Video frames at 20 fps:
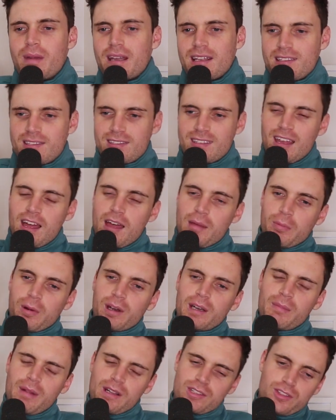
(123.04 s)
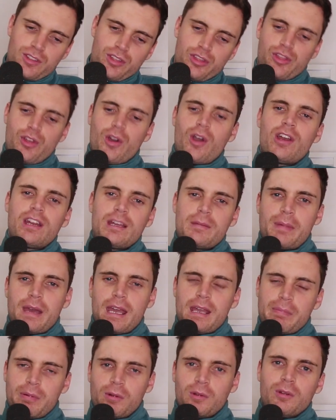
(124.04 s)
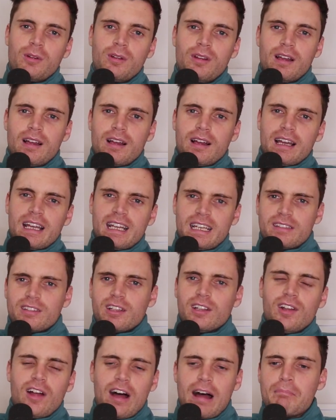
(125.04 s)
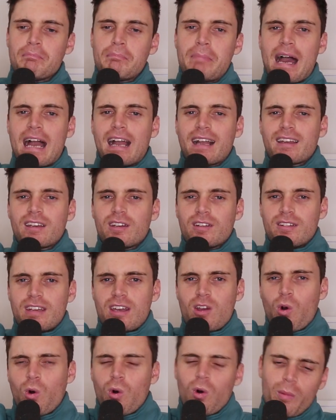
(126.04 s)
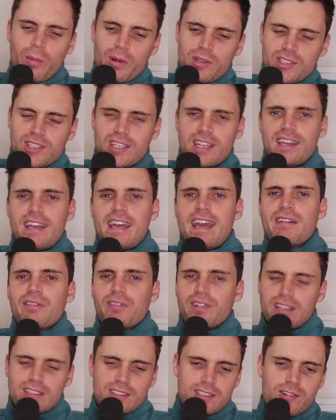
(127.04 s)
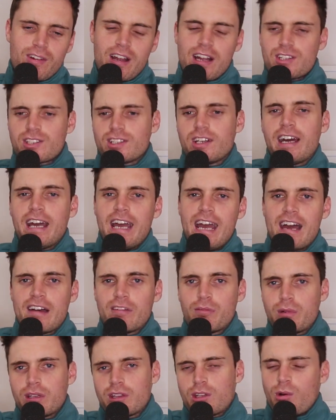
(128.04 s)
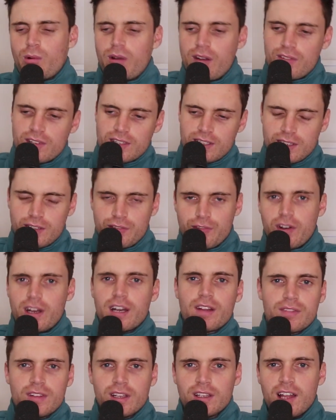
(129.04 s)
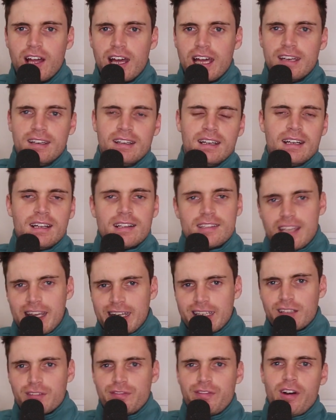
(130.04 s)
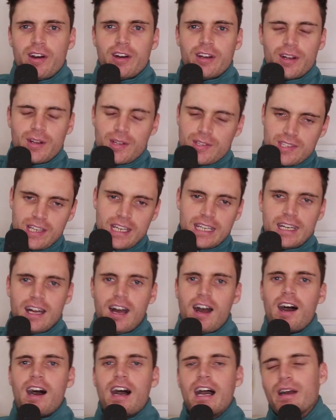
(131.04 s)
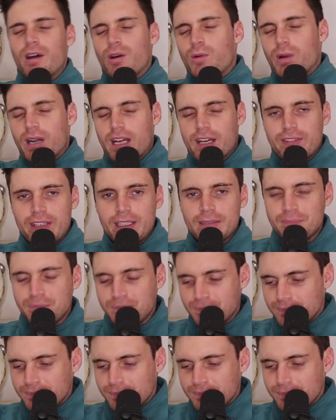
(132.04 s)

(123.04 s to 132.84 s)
means pretty much 30 people in the line back can almost hear every interaction I have with whoever's at the front of the line, taking a photo, saying hi or whatever.